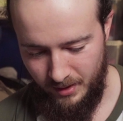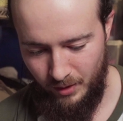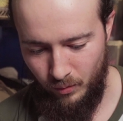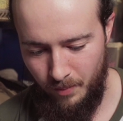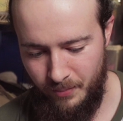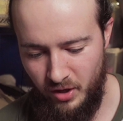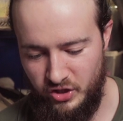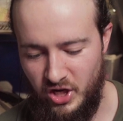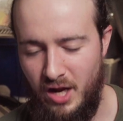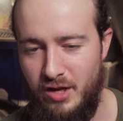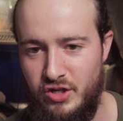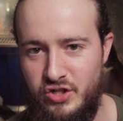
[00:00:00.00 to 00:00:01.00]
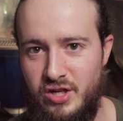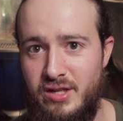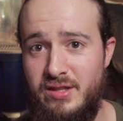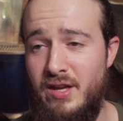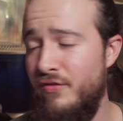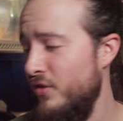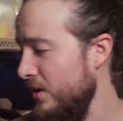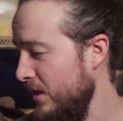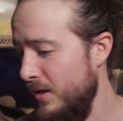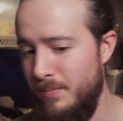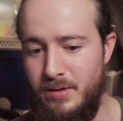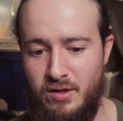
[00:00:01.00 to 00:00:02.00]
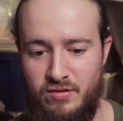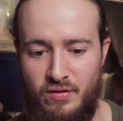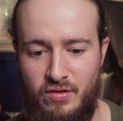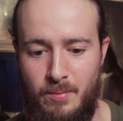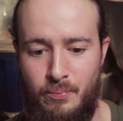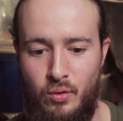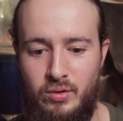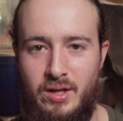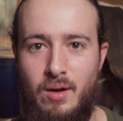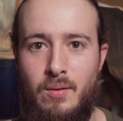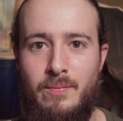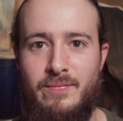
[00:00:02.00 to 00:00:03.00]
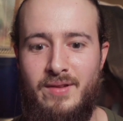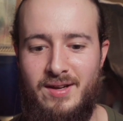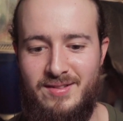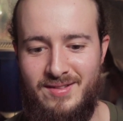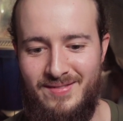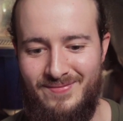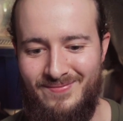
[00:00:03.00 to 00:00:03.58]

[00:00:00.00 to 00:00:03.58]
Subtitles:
it would be a challenge definitely because of the protein. Oh, nice.